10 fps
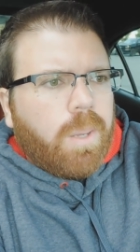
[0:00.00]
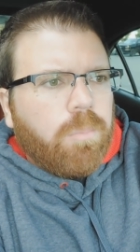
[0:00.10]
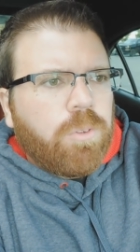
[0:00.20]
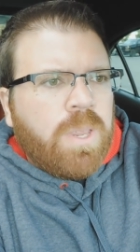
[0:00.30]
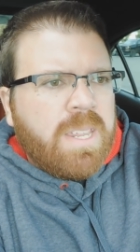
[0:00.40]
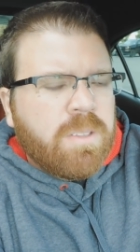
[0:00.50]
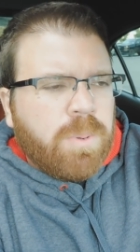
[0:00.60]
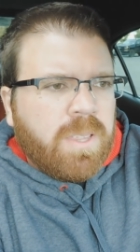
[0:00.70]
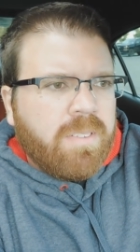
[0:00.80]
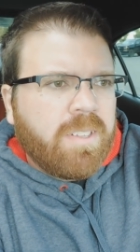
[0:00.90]
So he needs to
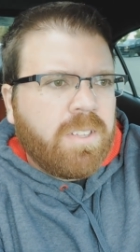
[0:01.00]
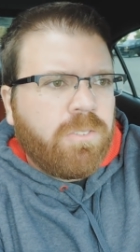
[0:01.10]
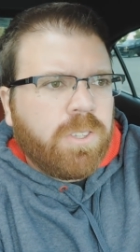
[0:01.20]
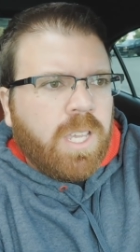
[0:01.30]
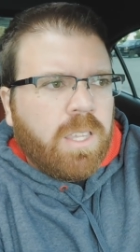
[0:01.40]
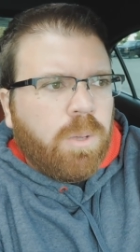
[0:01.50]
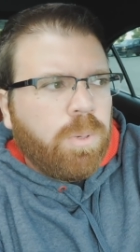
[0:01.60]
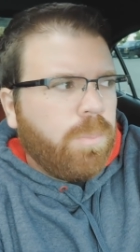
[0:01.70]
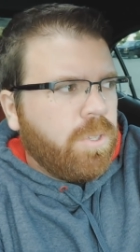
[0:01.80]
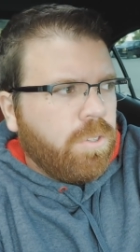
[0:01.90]
bring that 60 foot down. That'll
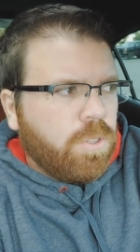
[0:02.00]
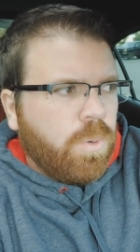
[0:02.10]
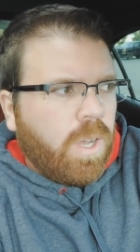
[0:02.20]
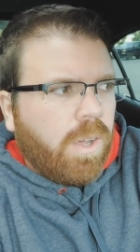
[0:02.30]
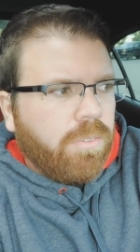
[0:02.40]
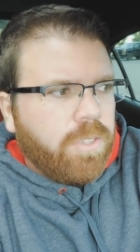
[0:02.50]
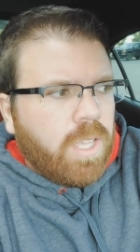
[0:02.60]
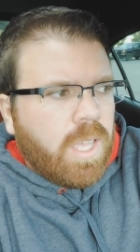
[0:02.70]
put him into the 12s.